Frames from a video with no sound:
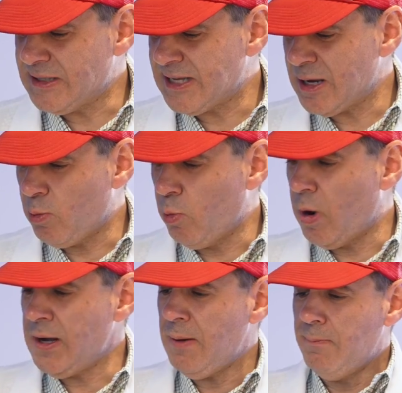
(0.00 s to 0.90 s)
to take
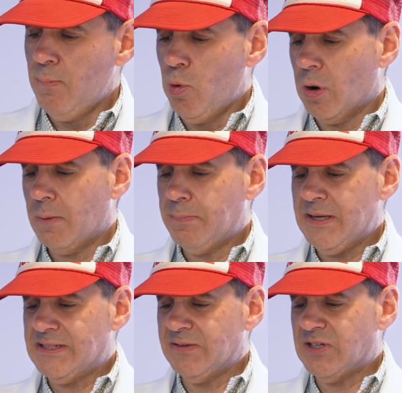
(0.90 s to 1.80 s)
one more
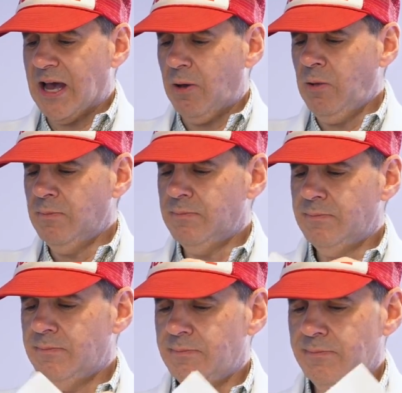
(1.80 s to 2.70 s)
piece of towel.
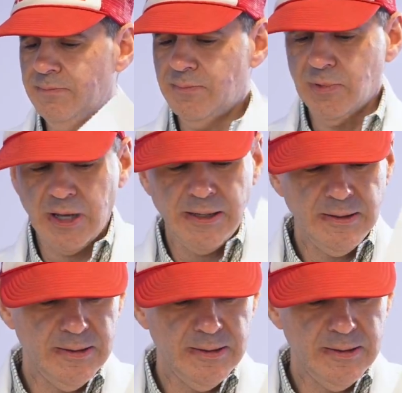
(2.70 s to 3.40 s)
Okay.